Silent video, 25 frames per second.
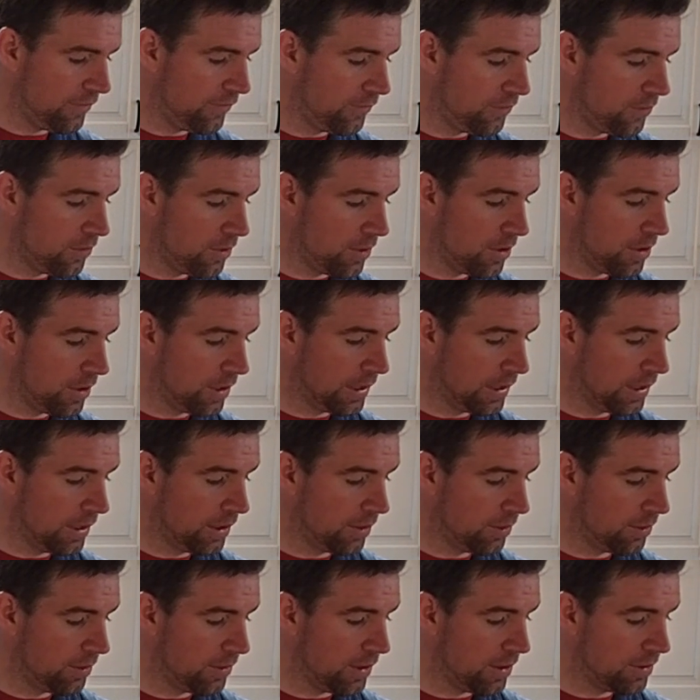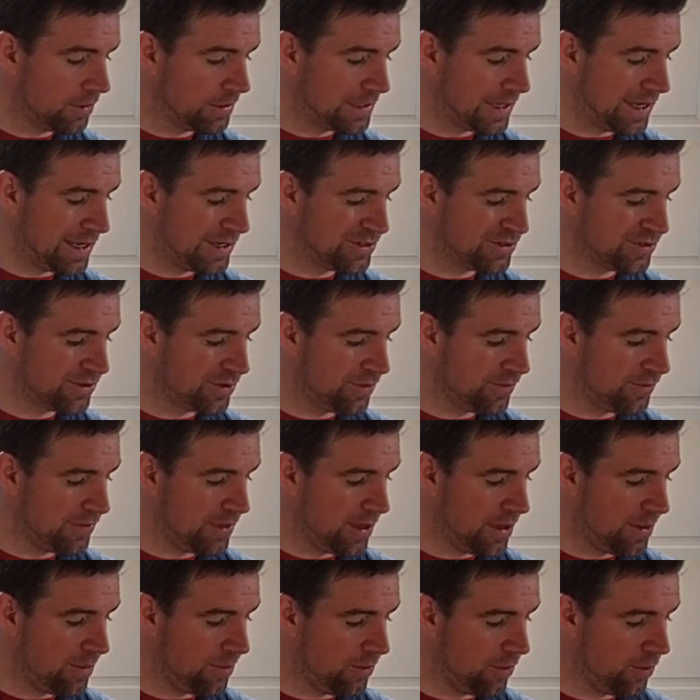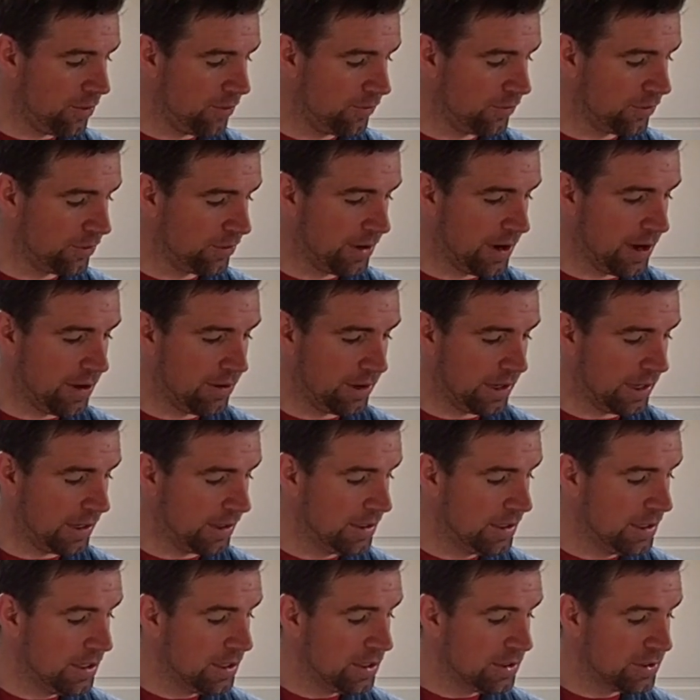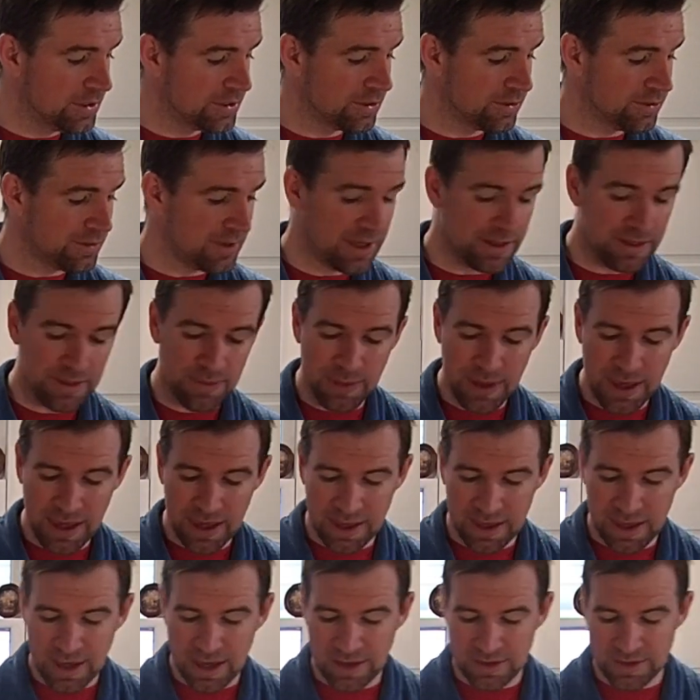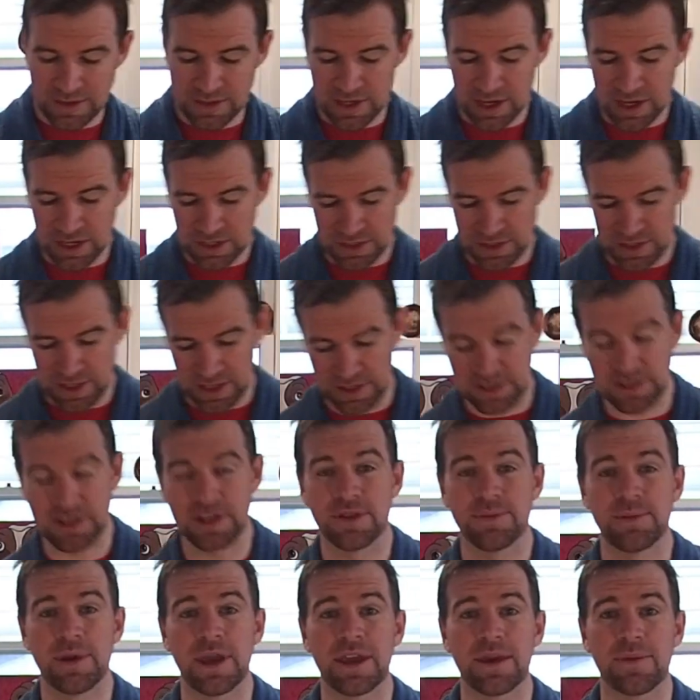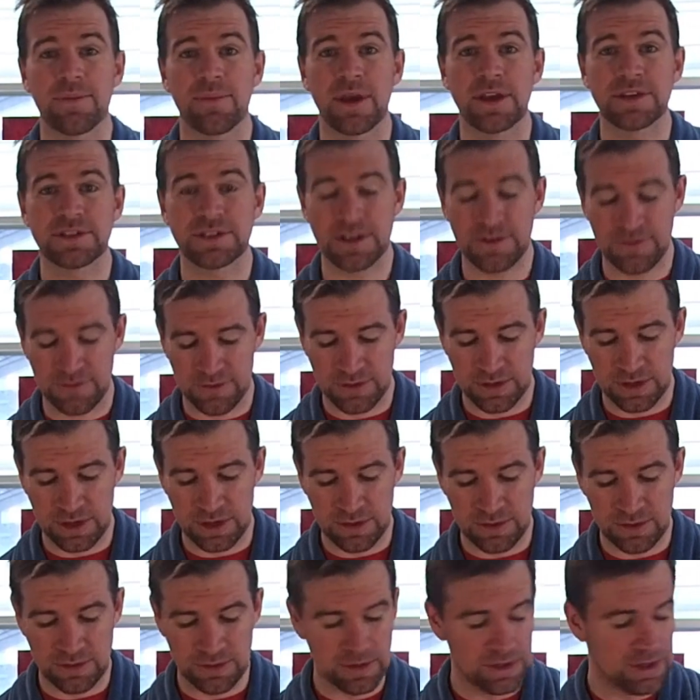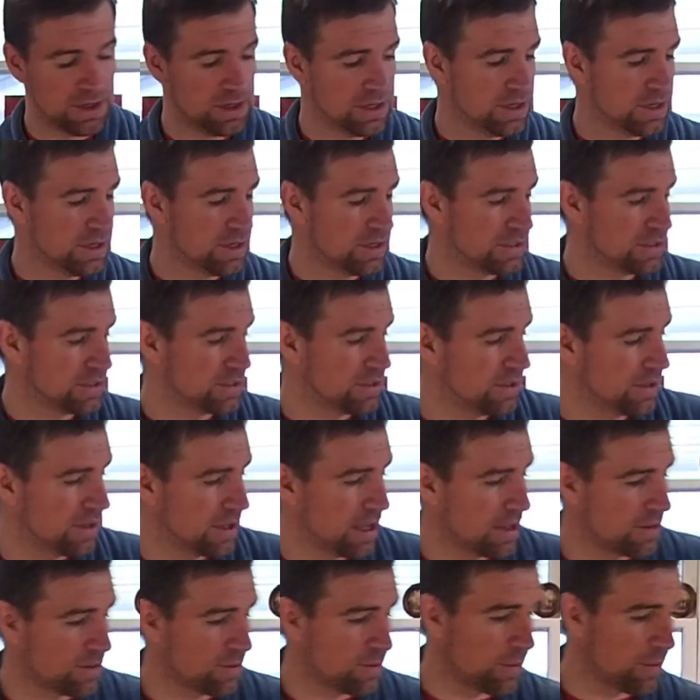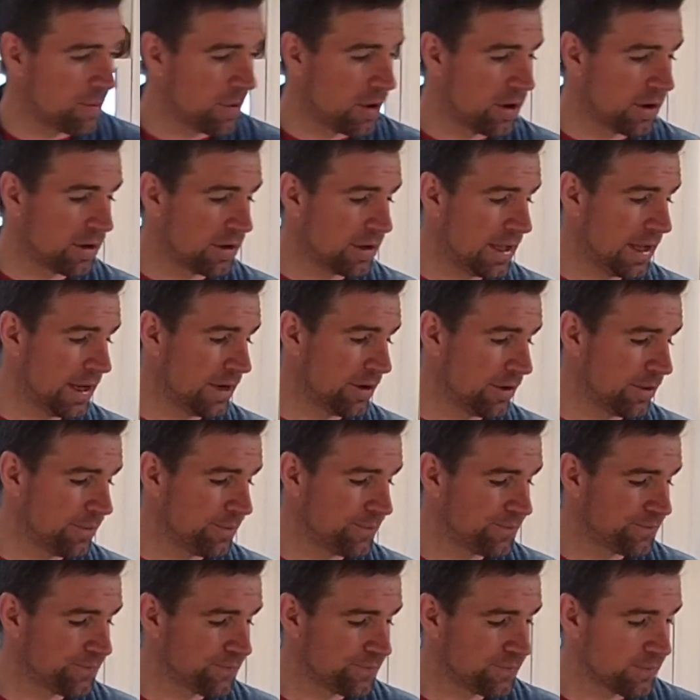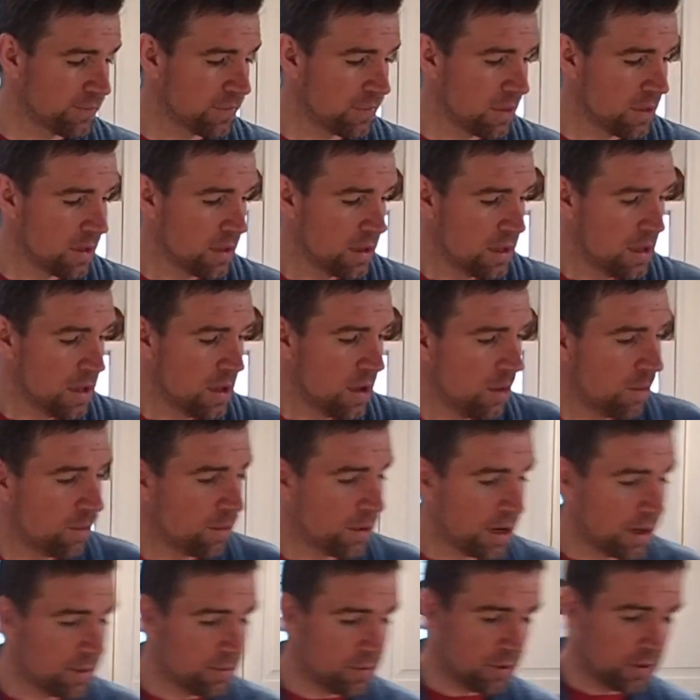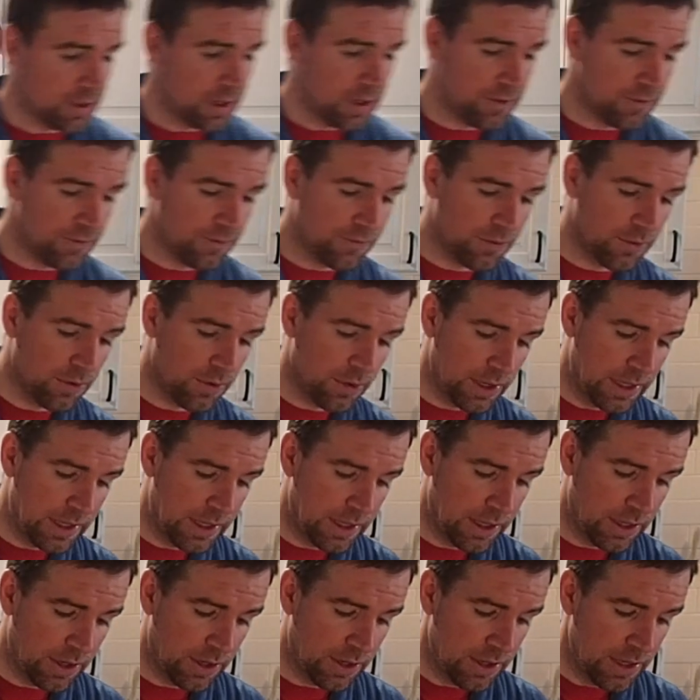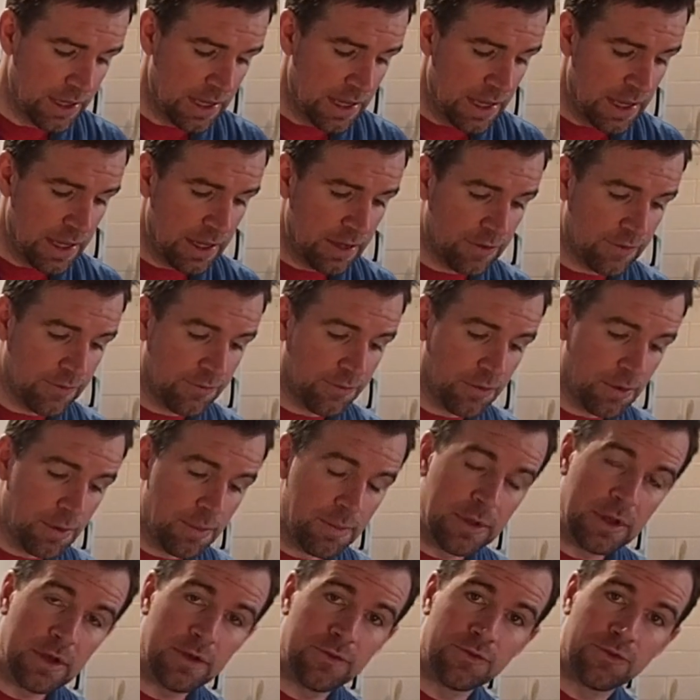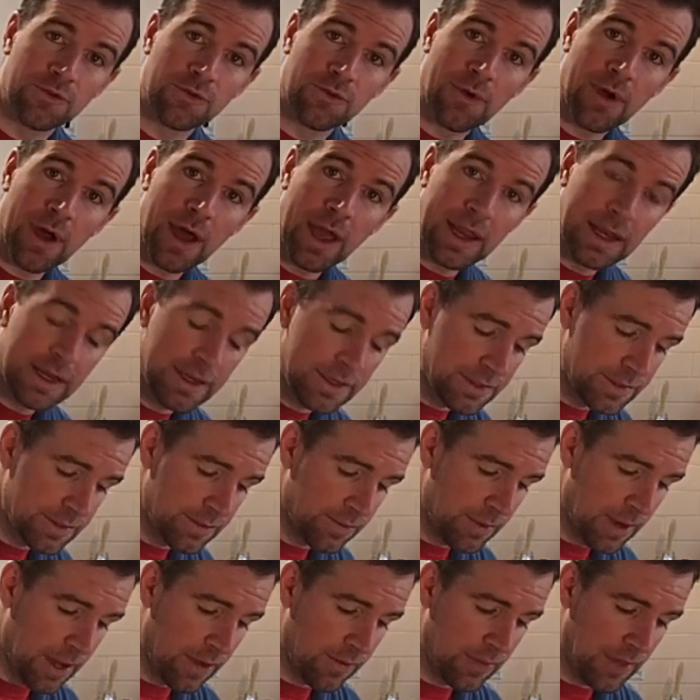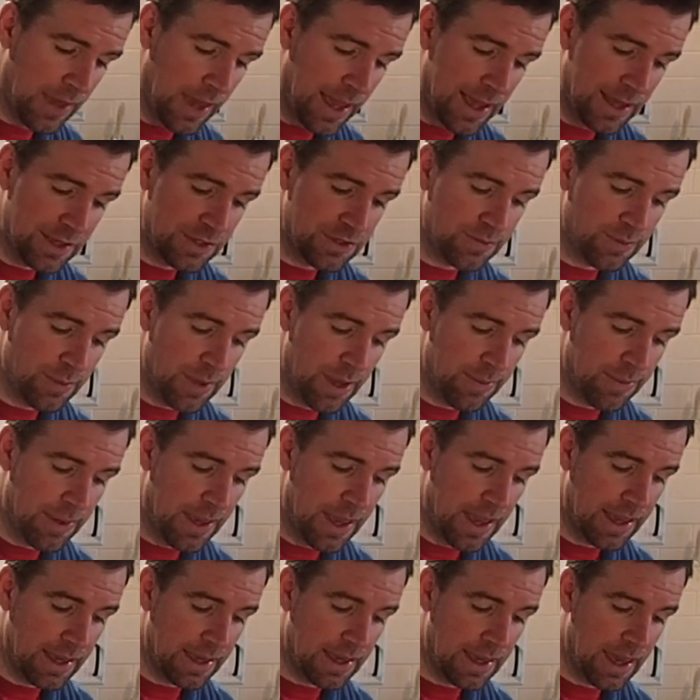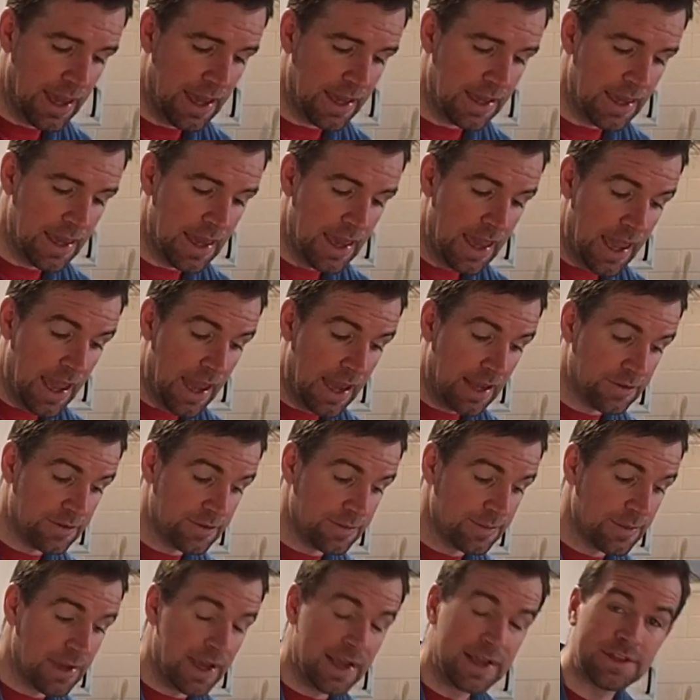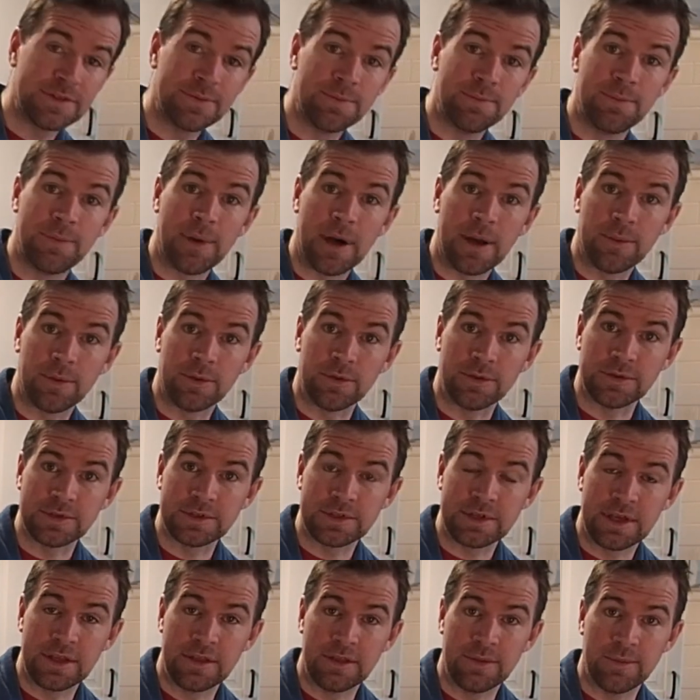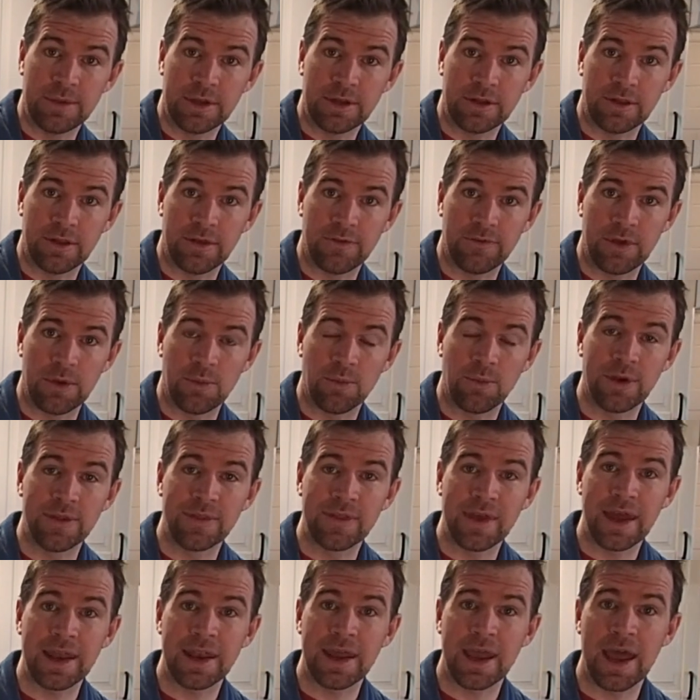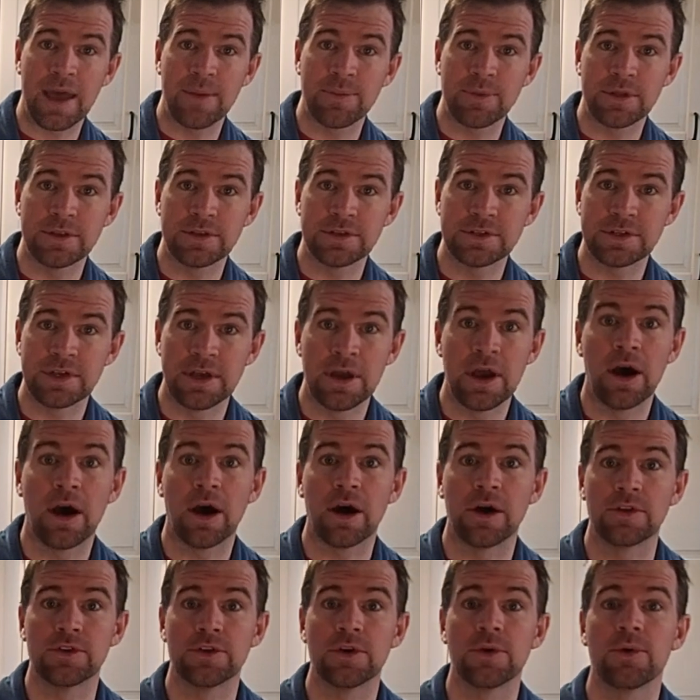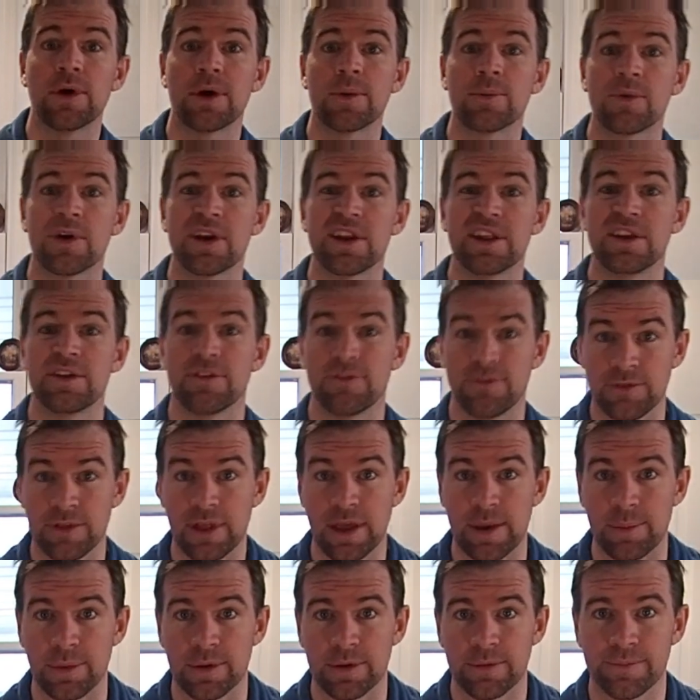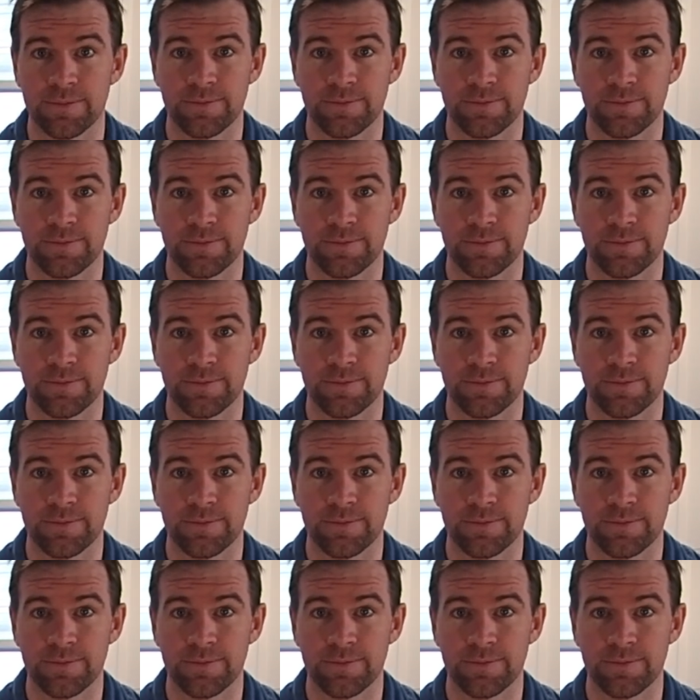4 on here without danger of them overcrowding. Don't let the pancakes touch, that's going to make it messy for you to get them apart later. What I'm looking for here is for a bit of dryness around the edge of my pancake and some nice bubbles in the middle of it. When that happens, I'll know I'm ready to flip.